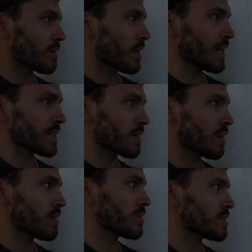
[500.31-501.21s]
I like the
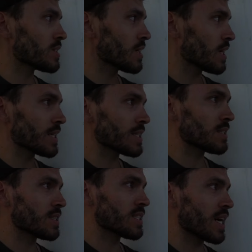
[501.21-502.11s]
colors. I like the
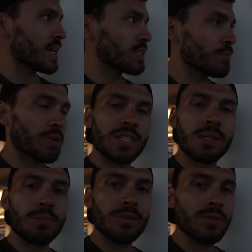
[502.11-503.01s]
design. It's pretty
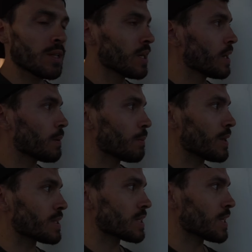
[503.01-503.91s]
simple,
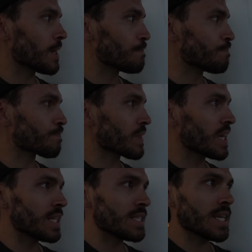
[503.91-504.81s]
but um,
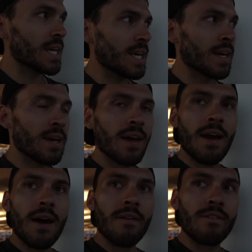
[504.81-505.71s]
it is a,
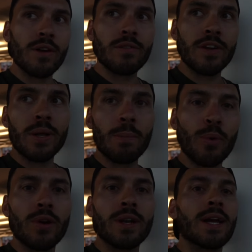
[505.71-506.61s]
a very very
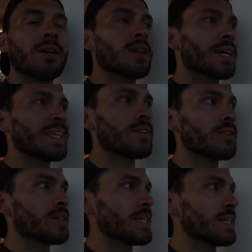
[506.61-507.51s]
important airline
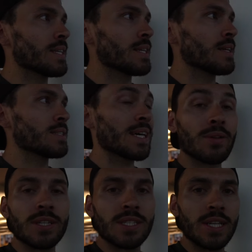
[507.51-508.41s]
here in
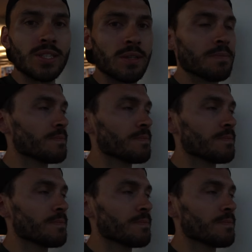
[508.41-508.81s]
Southeast Asia.